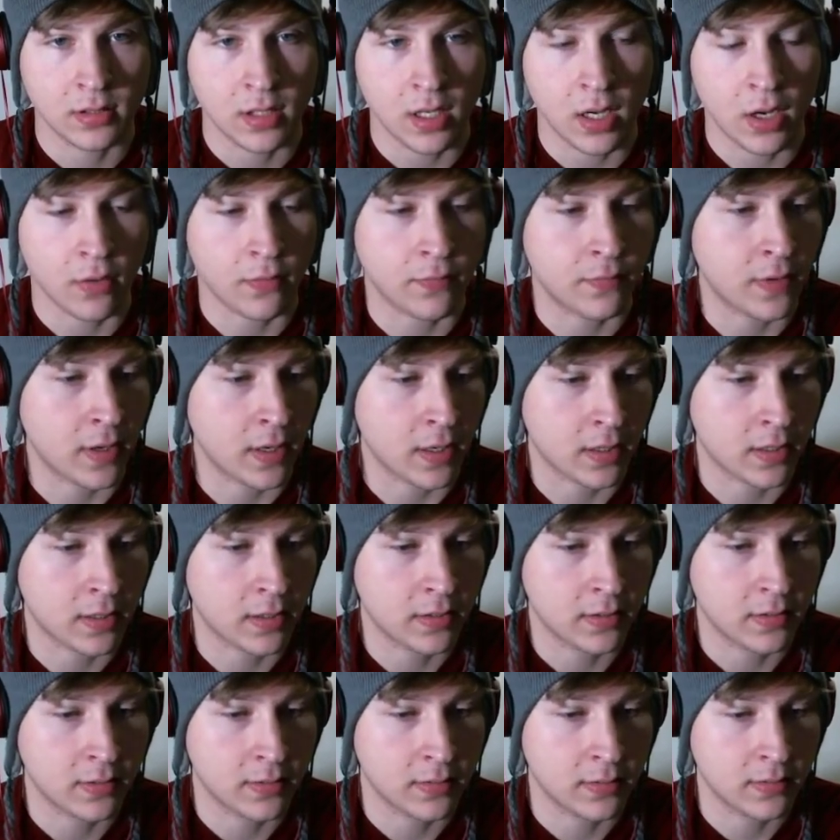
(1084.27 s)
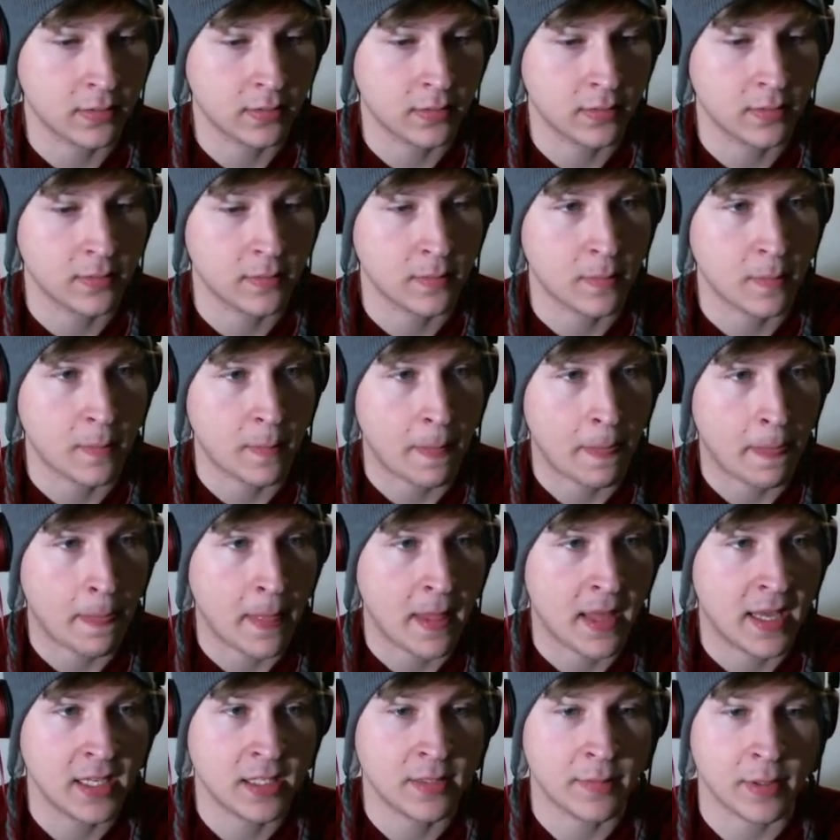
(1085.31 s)
Oh, fuck.
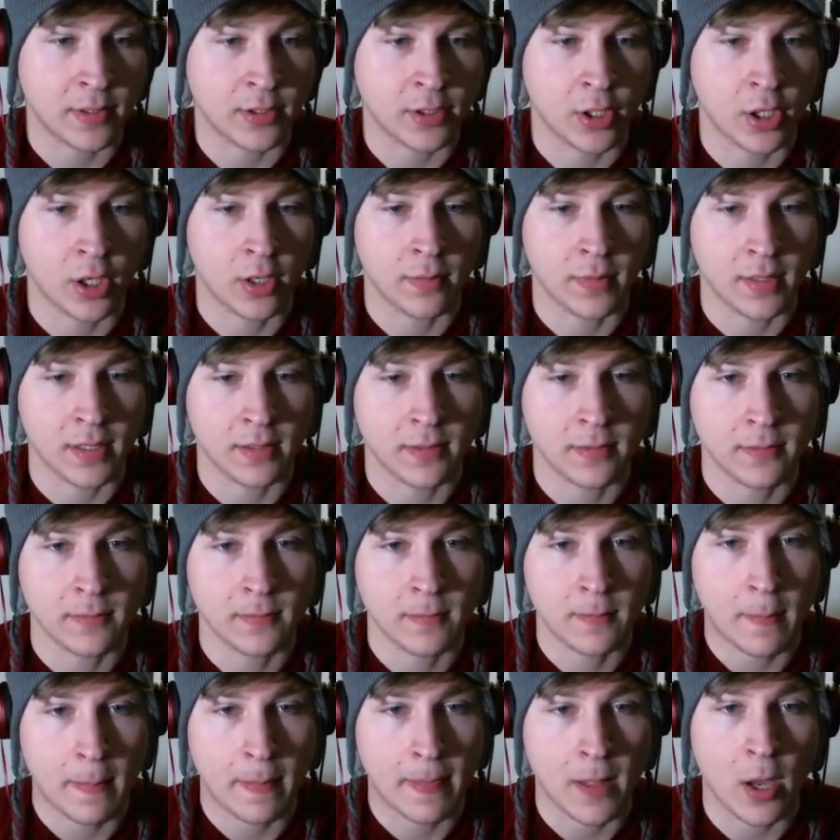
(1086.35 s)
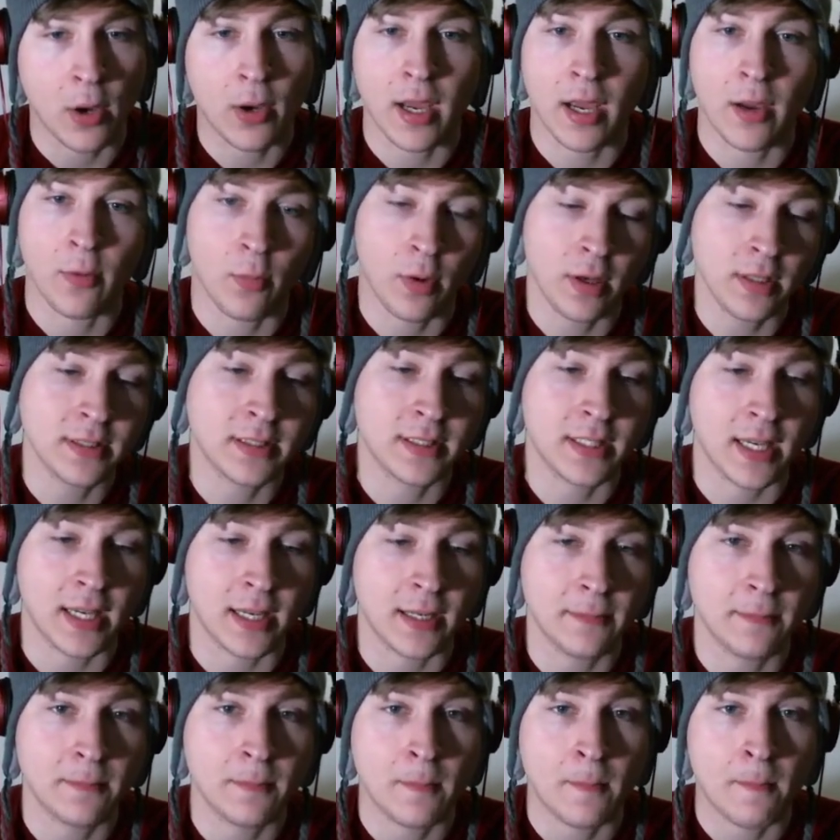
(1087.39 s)
He's about to hurt me. Okay, one's
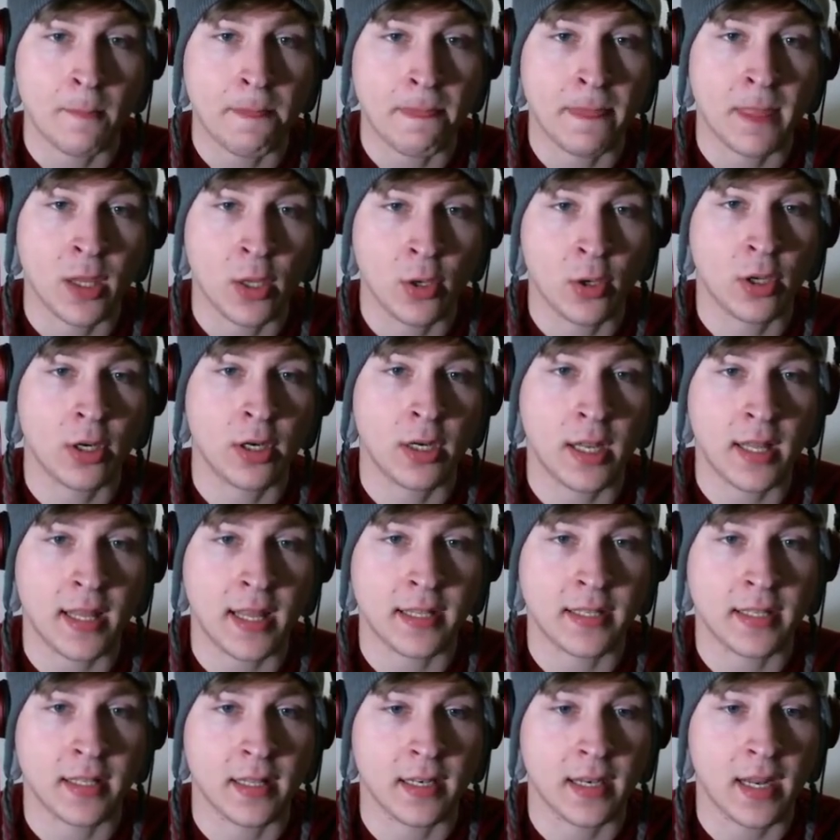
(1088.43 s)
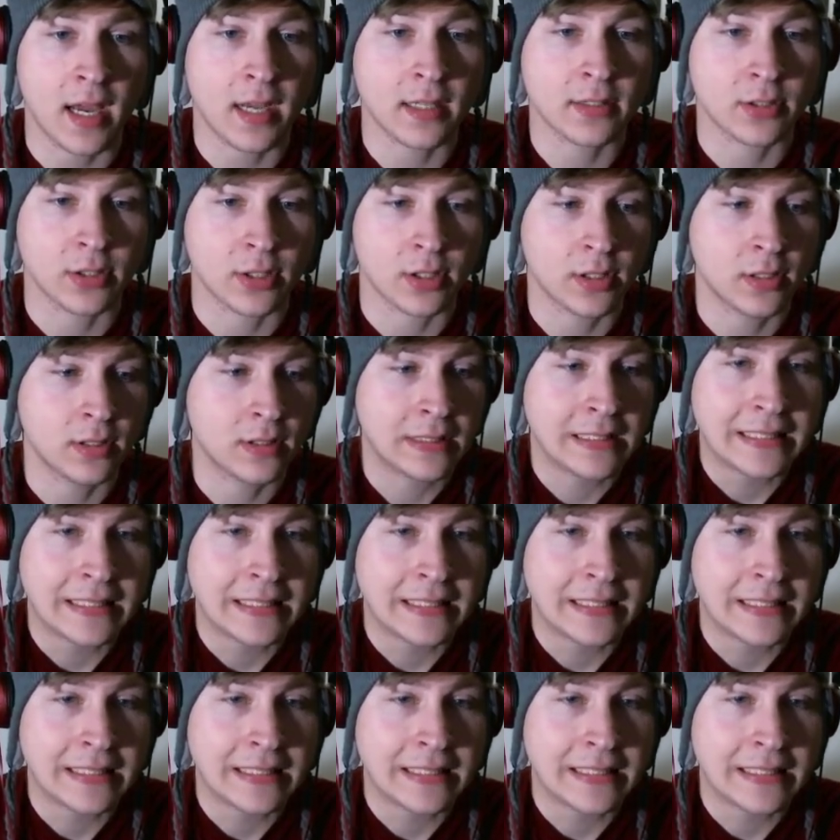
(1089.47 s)
dead. You could have done that to the doctor.